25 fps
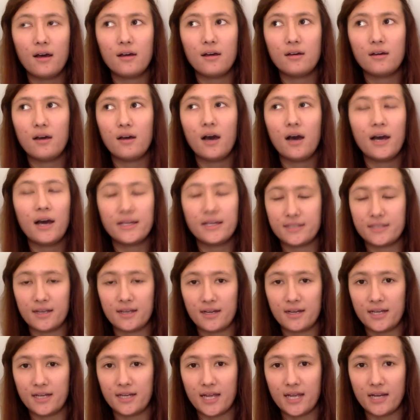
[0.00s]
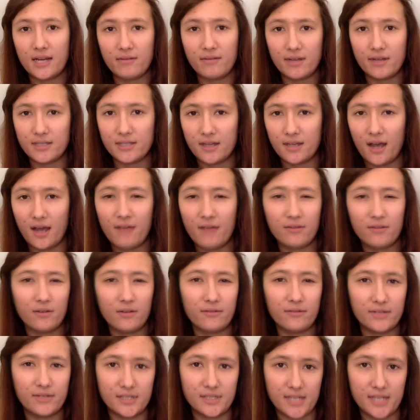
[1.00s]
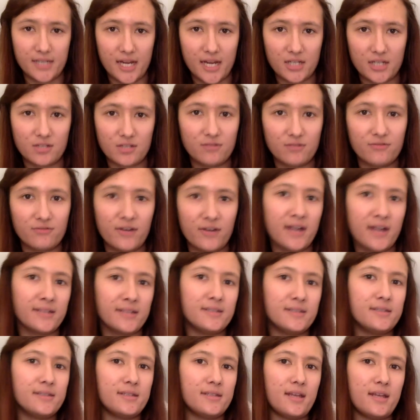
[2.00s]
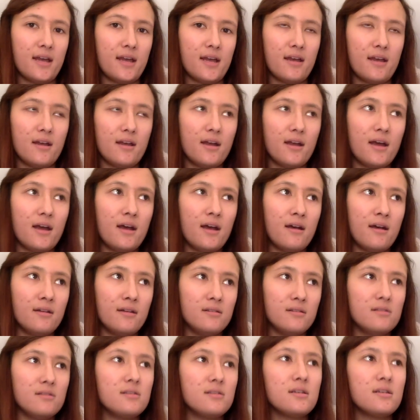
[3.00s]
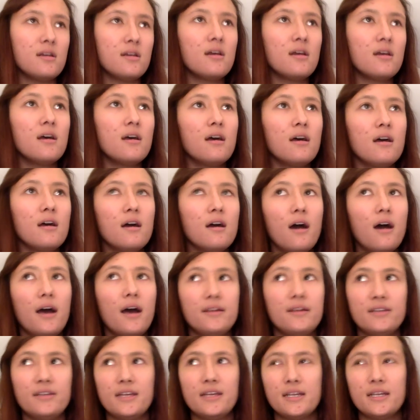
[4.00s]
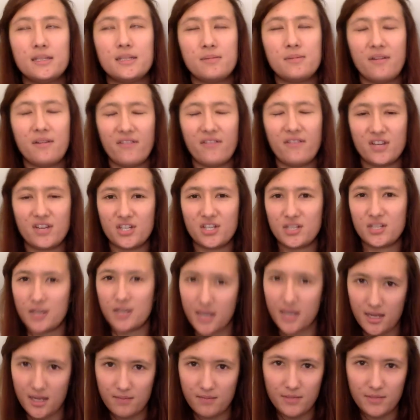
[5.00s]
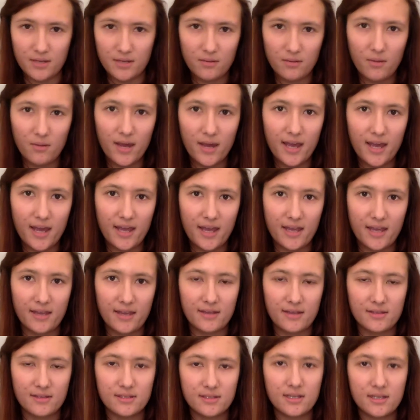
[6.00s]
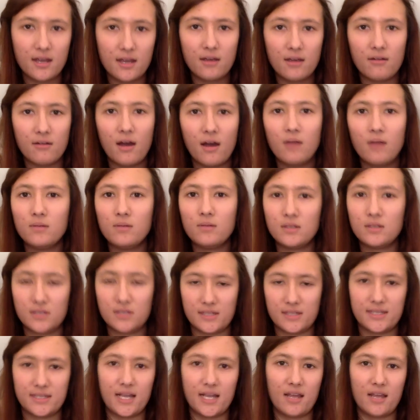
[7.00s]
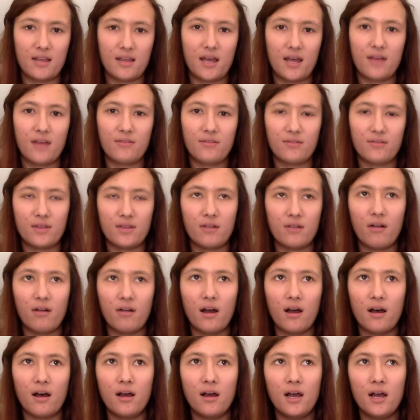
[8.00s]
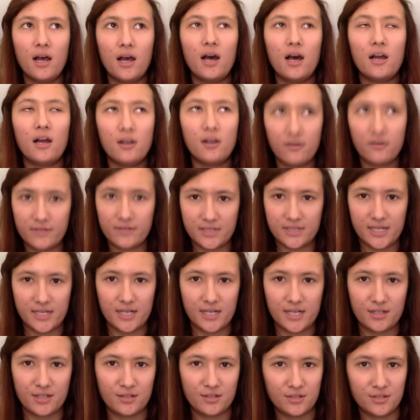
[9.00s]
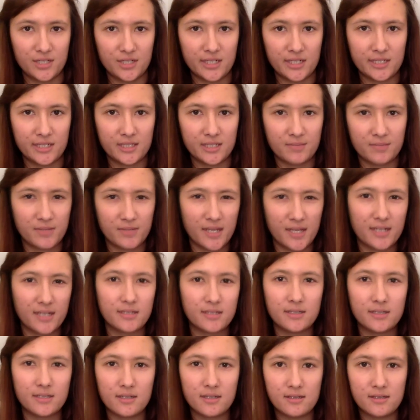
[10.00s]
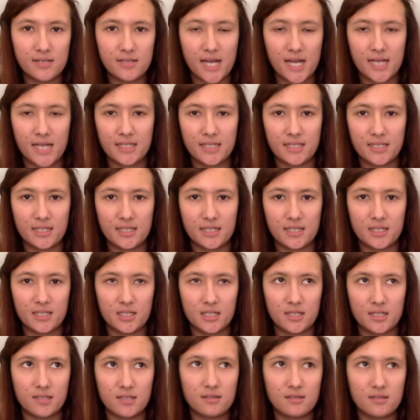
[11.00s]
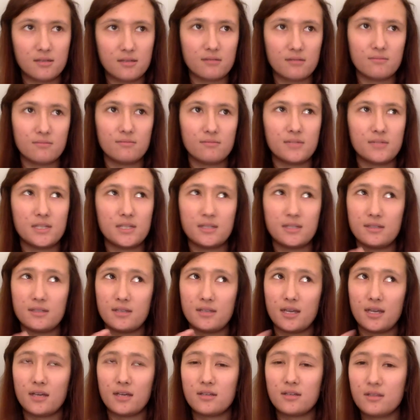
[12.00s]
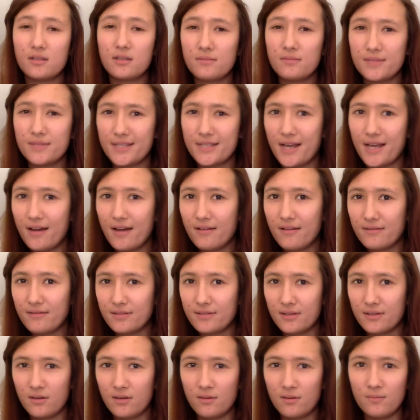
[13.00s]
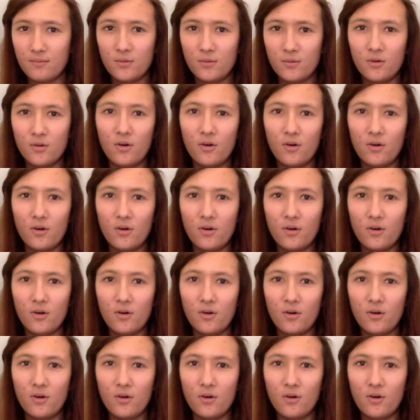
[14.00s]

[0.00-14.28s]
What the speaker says: I certainly anyway don't have a lot of international friends, and I think it's a bit of a shame in a way. So I will just say that there are a lot of international students, but they do tend to just stick to themselves a lot more.